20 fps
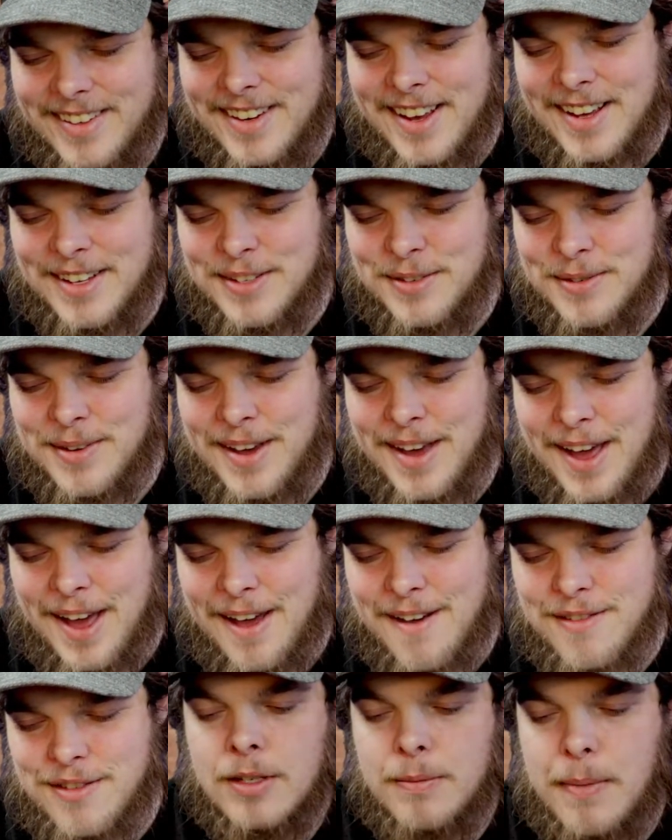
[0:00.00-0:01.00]
Next we
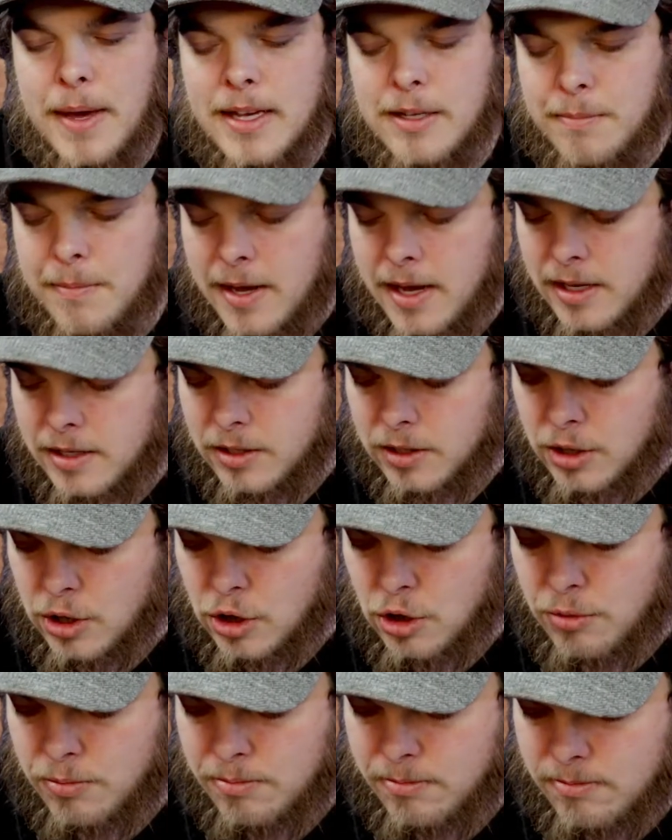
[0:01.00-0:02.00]
have Spaceman
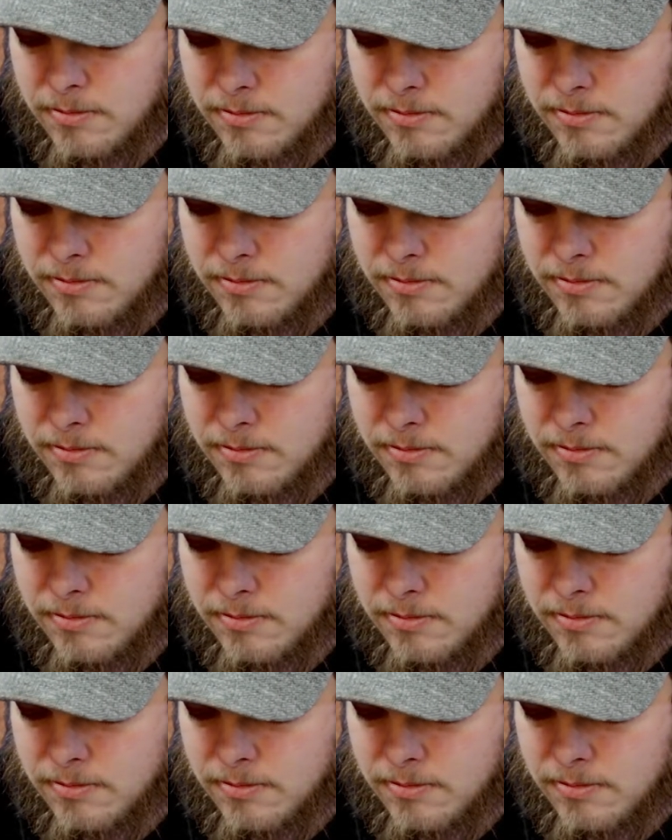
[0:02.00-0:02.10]
Scoop.